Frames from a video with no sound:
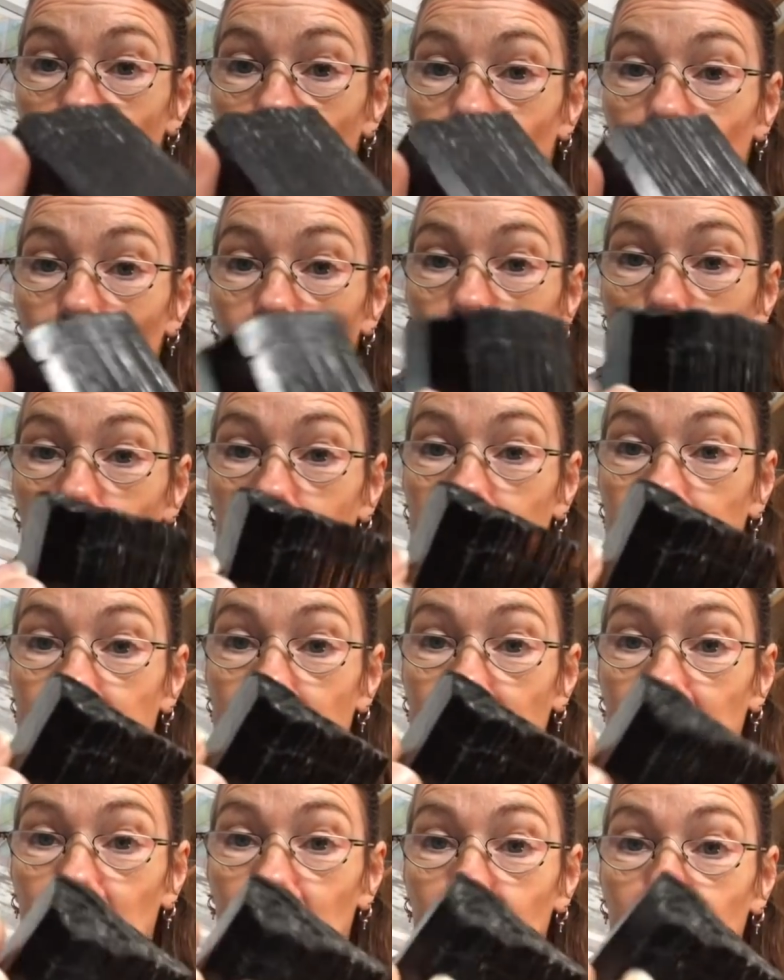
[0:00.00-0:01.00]
for
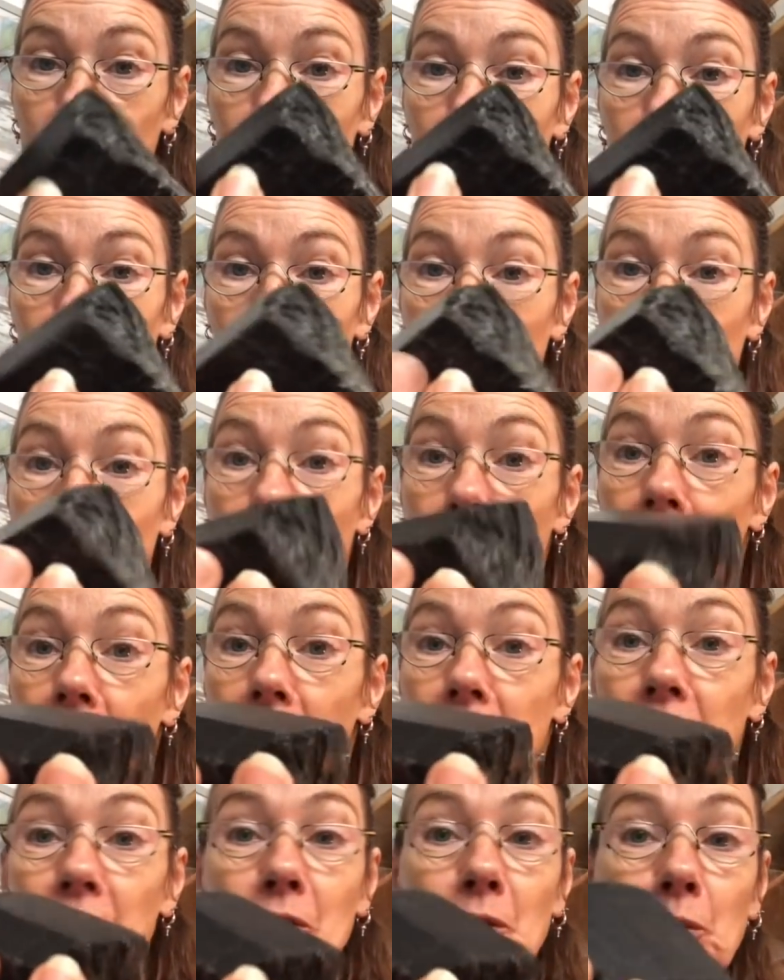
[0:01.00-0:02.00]
protection,
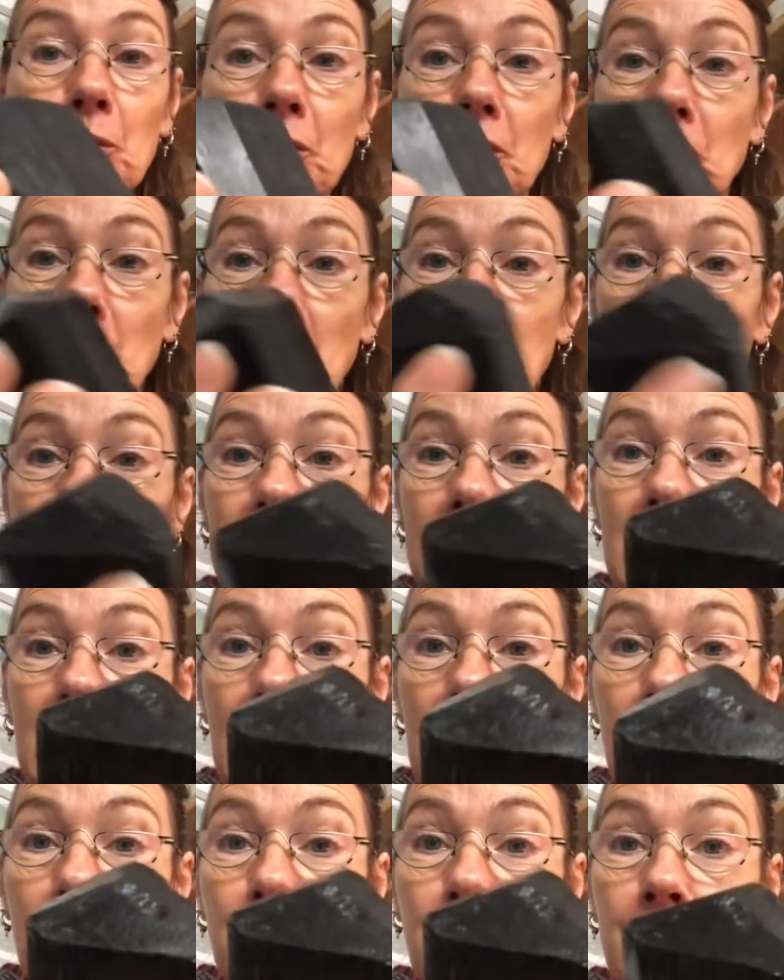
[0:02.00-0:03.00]
but you can just
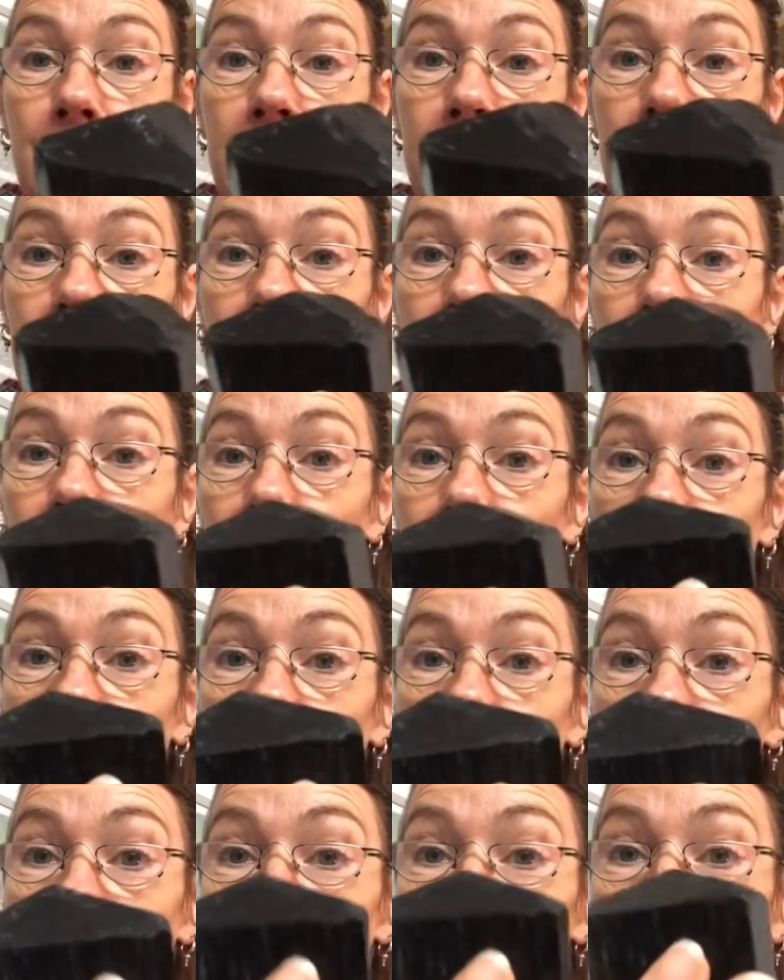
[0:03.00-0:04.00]
carry a little
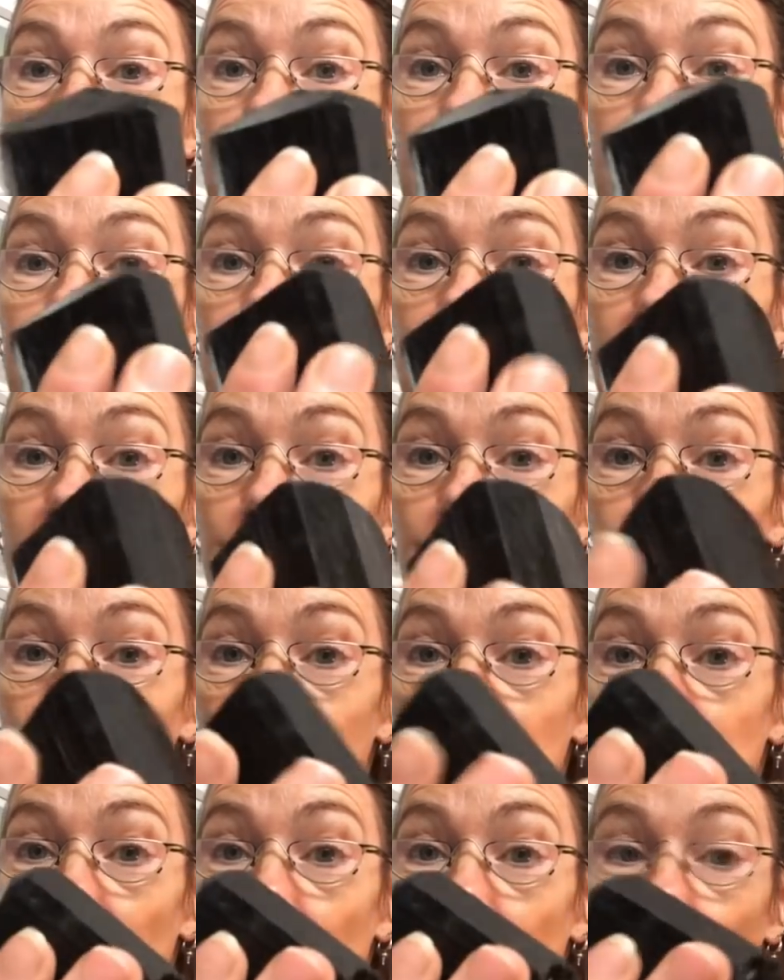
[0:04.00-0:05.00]
protective
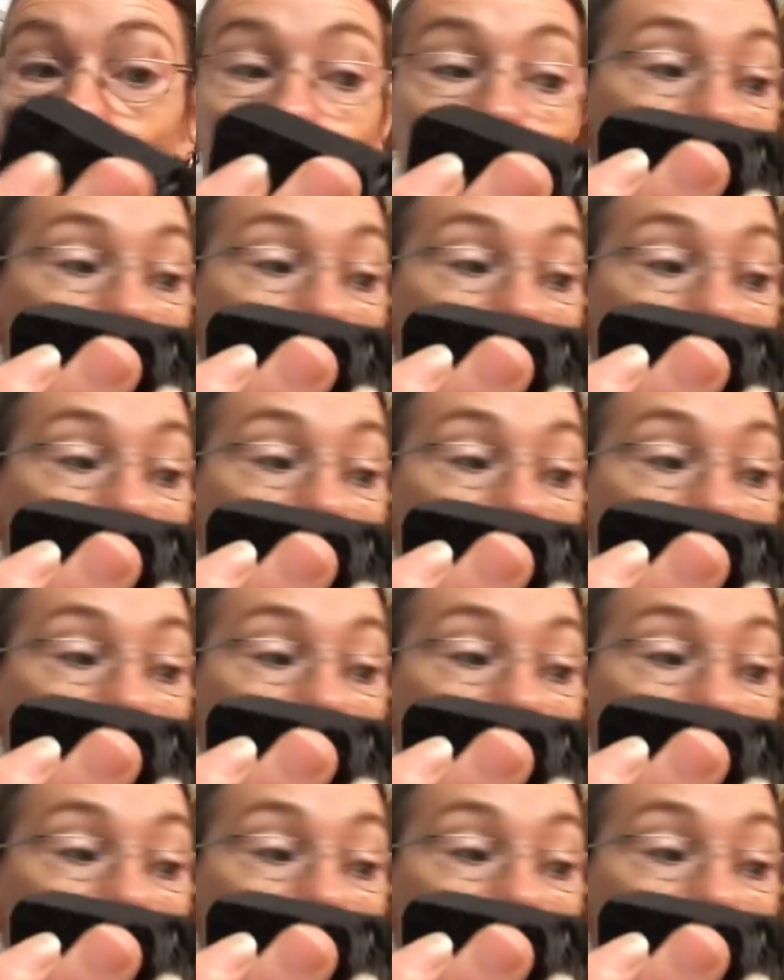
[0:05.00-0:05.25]
stone, a